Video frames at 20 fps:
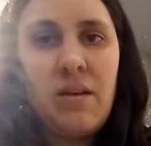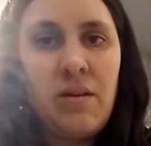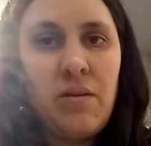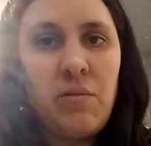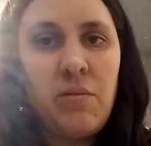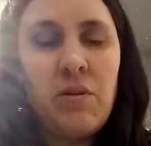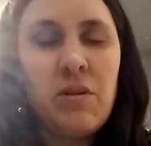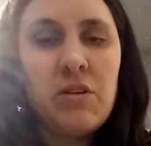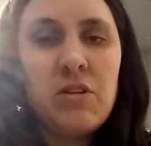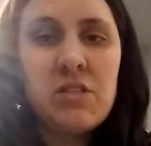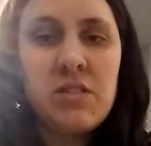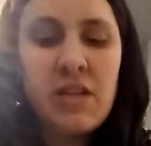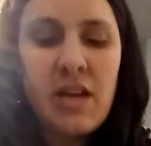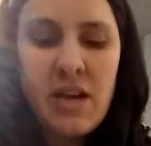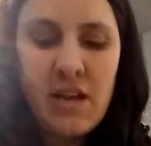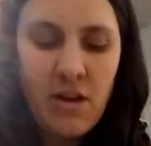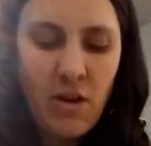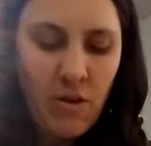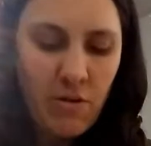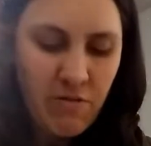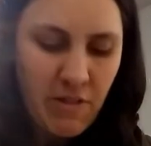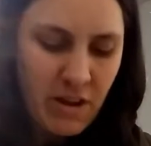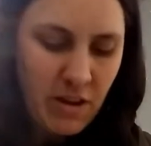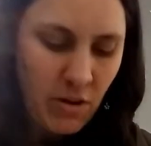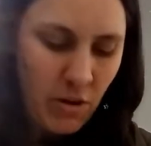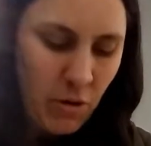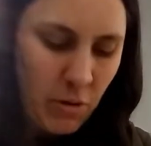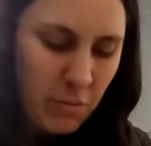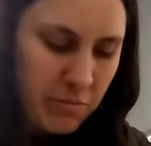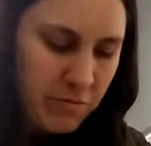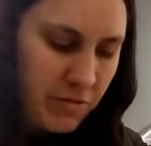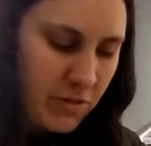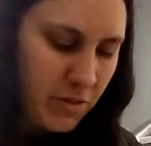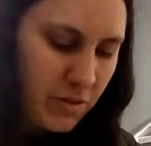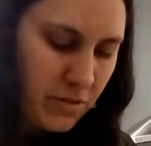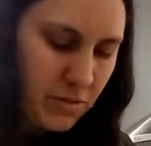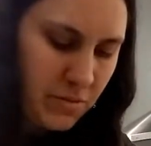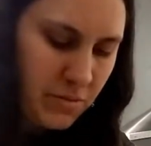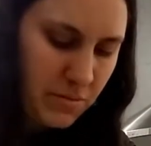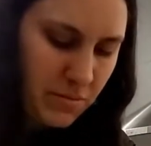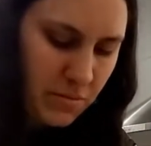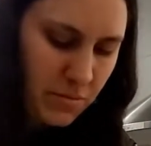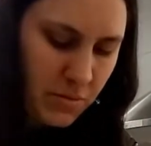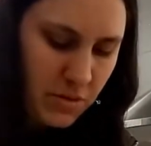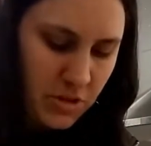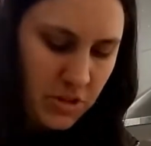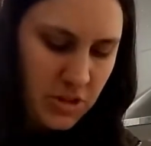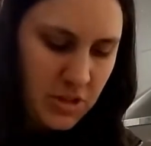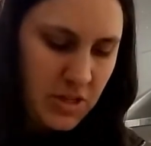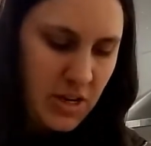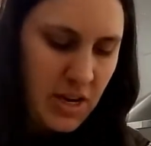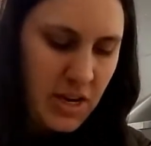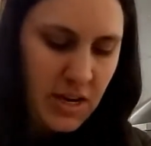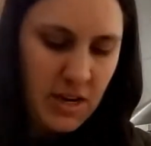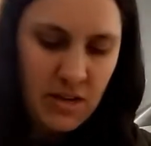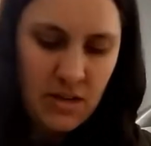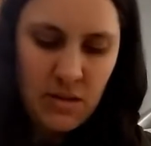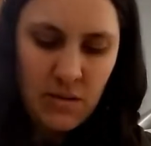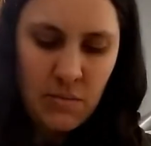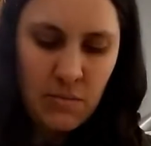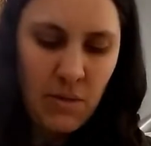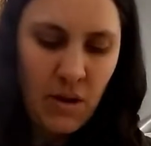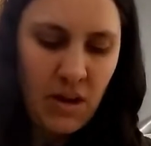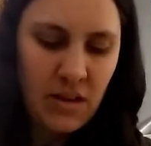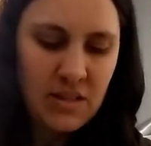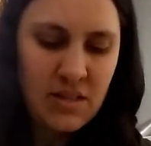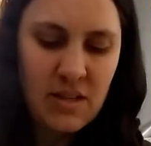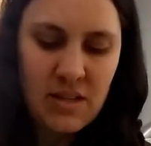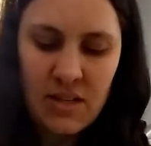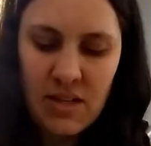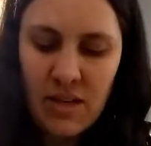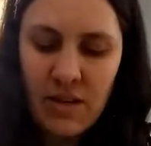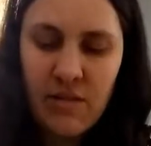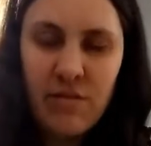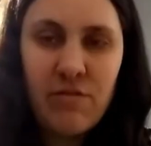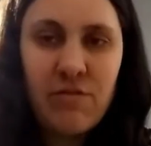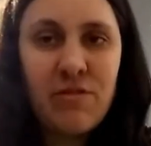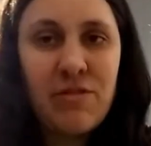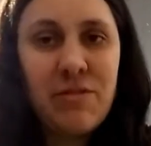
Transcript: we're staying hopeful. We're staying positive.